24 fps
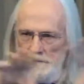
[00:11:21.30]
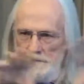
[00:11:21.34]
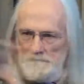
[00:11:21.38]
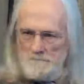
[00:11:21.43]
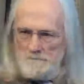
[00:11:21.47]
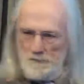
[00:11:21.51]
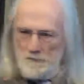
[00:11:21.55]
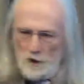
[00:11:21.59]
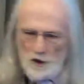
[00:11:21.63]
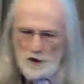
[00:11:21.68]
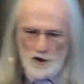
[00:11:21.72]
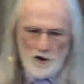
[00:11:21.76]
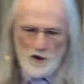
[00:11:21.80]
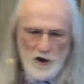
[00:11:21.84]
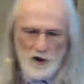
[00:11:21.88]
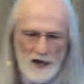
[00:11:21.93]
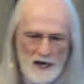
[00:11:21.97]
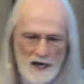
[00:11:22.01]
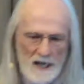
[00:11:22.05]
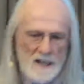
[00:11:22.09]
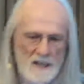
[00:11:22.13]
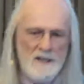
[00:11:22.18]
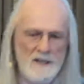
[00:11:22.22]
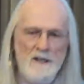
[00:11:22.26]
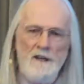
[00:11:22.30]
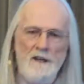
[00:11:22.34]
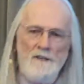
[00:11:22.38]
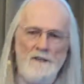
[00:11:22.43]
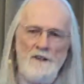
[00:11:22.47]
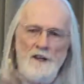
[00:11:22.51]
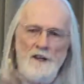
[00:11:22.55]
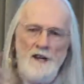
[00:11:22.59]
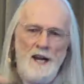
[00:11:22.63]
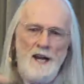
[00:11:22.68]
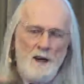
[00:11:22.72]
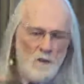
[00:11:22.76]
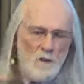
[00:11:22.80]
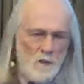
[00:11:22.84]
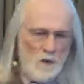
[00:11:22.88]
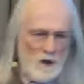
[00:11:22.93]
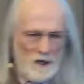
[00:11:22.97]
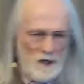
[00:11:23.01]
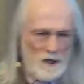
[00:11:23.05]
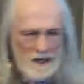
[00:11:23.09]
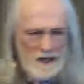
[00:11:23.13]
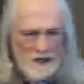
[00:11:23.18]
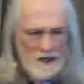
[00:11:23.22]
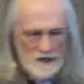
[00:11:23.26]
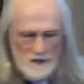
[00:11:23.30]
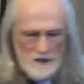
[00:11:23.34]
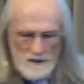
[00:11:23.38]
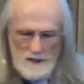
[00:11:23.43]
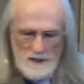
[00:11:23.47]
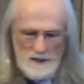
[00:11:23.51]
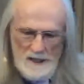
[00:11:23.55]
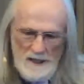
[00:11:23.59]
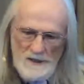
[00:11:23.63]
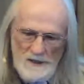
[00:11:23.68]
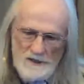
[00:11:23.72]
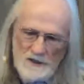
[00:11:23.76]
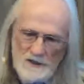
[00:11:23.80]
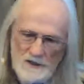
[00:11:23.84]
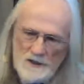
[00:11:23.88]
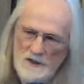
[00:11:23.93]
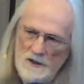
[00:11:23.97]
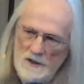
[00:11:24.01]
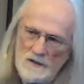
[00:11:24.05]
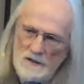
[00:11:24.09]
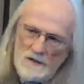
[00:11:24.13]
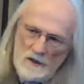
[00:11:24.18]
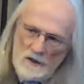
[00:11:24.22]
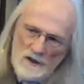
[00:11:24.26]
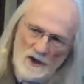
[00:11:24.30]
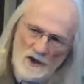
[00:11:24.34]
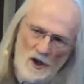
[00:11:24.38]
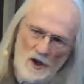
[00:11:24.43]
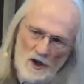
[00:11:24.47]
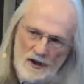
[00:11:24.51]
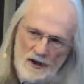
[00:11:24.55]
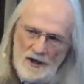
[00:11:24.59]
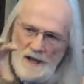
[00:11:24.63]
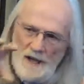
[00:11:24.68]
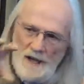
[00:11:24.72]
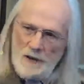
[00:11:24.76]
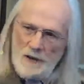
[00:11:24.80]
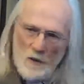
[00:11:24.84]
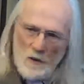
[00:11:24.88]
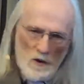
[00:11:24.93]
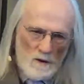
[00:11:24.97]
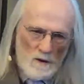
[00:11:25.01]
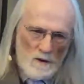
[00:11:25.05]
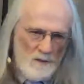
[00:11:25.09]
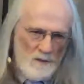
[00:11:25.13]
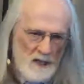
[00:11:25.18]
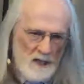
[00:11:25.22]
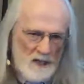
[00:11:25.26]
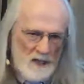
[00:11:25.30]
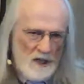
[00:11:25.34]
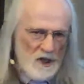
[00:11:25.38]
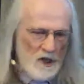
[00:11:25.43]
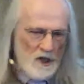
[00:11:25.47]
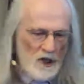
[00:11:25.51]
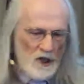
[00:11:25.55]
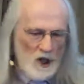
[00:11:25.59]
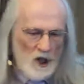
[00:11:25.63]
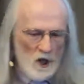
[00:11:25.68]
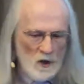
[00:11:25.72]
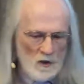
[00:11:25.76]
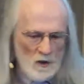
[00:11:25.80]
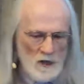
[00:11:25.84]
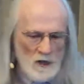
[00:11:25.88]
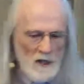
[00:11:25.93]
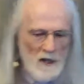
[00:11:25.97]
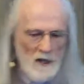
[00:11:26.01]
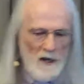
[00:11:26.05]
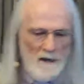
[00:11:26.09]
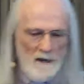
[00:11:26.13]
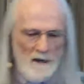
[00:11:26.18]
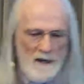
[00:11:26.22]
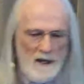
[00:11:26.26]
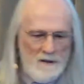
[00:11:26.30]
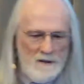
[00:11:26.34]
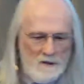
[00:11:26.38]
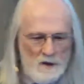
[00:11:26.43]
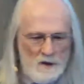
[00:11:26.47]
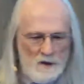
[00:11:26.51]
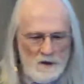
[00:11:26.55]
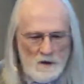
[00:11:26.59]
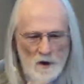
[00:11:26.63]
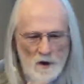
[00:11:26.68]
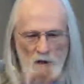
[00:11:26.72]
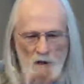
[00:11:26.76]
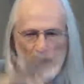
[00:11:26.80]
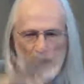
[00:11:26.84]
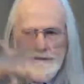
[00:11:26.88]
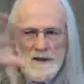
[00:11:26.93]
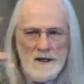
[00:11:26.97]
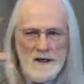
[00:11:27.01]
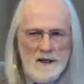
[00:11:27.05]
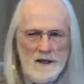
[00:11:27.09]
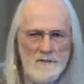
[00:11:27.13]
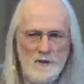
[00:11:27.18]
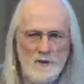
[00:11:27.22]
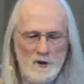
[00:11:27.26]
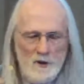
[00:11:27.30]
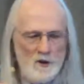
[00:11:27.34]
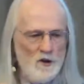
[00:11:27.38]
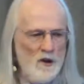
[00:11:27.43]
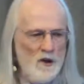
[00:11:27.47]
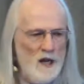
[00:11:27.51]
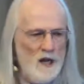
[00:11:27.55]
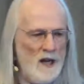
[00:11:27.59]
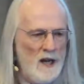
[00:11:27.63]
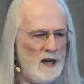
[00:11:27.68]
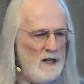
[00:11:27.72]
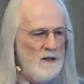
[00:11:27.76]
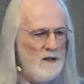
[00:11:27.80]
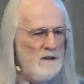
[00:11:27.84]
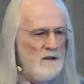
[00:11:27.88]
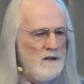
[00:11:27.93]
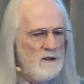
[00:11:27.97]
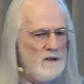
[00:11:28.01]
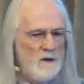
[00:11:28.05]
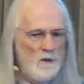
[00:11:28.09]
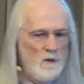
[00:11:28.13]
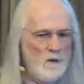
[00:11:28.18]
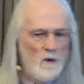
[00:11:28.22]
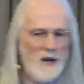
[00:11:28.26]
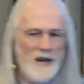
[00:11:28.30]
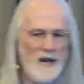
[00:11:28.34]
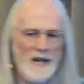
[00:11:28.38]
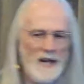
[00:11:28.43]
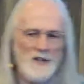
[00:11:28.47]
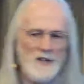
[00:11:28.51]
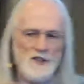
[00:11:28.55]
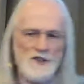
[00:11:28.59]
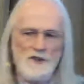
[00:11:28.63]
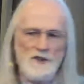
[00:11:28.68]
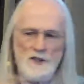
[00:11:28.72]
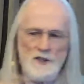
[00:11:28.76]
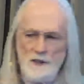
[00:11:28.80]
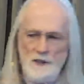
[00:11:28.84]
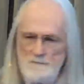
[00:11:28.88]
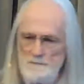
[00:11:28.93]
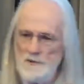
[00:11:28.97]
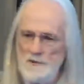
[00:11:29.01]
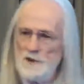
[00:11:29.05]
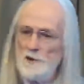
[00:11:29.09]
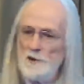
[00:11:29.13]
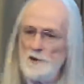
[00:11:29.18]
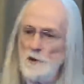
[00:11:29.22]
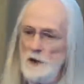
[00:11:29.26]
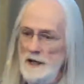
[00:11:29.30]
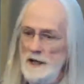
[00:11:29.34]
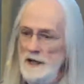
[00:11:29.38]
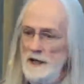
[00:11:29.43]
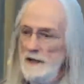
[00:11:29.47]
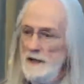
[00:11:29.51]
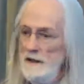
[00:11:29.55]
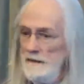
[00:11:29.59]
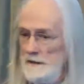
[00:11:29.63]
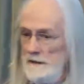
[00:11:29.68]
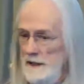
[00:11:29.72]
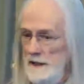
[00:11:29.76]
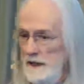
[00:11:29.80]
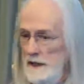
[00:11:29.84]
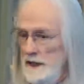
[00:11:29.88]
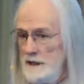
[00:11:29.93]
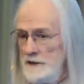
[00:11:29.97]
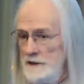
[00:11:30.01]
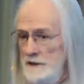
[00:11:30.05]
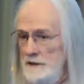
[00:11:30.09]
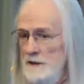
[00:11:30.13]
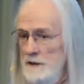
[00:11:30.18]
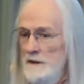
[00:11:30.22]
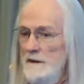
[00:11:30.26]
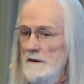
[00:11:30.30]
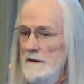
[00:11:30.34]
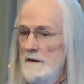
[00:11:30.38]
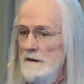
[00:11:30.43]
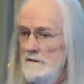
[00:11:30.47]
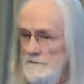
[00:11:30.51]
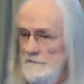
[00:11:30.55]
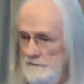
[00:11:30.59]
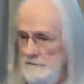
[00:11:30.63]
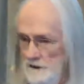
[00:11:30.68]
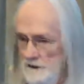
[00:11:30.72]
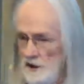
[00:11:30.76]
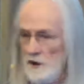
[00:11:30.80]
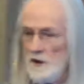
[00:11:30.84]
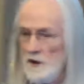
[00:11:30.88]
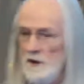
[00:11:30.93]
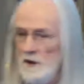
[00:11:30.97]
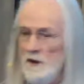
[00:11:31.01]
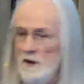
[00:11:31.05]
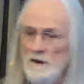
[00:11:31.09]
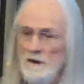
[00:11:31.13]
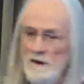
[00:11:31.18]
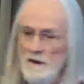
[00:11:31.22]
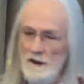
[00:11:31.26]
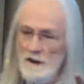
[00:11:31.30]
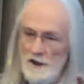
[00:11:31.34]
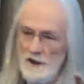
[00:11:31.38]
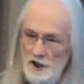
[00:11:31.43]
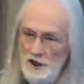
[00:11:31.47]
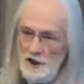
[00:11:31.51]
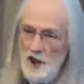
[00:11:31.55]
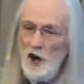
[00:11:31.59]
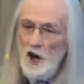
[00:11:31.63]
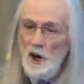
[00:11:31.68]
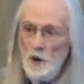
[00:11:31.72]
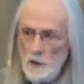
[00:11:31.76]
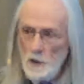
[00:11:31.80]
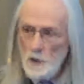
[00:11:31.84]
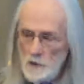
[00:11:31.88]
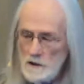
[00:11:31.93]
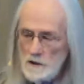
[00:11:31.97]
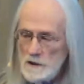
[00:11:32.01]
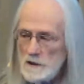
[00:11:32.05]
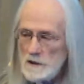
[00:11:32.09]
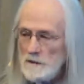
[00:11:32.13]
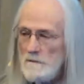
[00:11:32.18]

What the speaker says: portrayed the network, each server on the network being a node. They graphically portrayed the relationship between these neural nodes,